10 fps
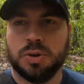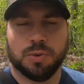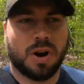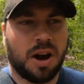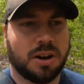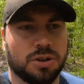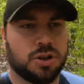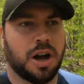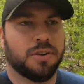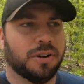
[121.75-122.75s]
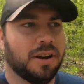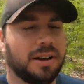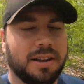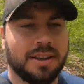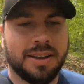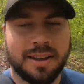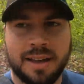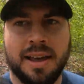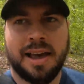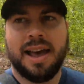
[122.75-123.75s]
rock genre,
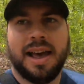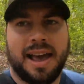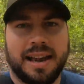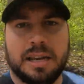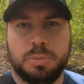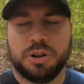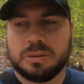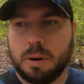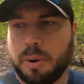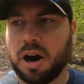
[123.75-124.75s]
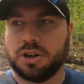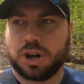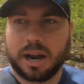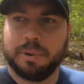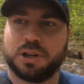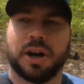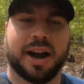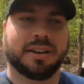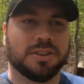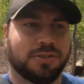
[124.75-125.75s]
and he pulls them apart track by
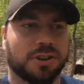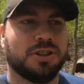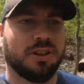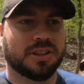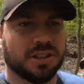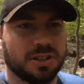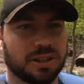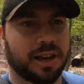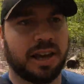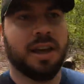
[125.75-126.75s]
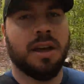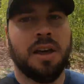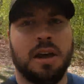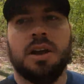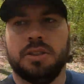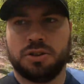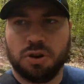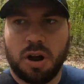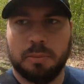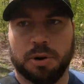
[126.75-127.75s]
track. So first you listen to like the
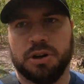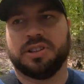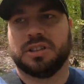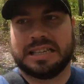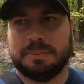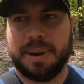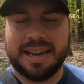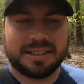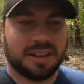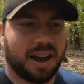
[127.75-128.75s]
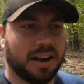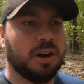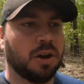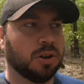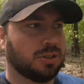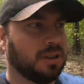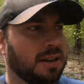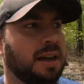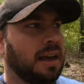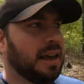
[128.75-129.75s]
drum, or you listen to the bass line, or
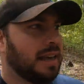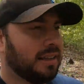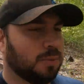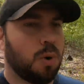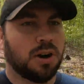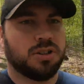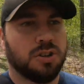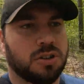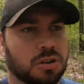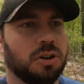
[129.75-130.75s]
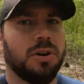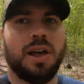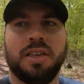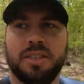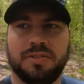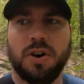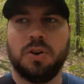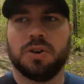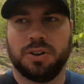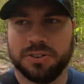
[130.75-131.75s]
he walks you through the
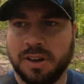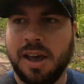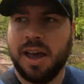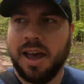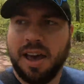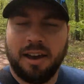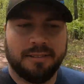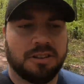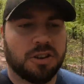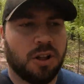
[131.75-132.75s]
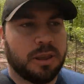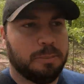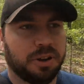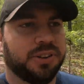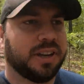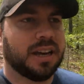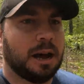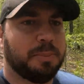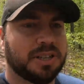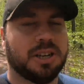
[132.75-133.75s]
vocals, and slowly building it
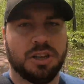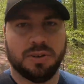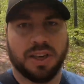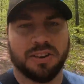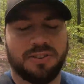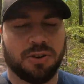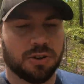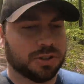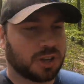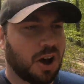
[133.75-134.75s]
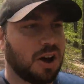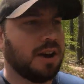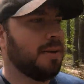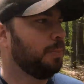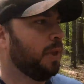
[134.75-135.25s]
up until you get the full song.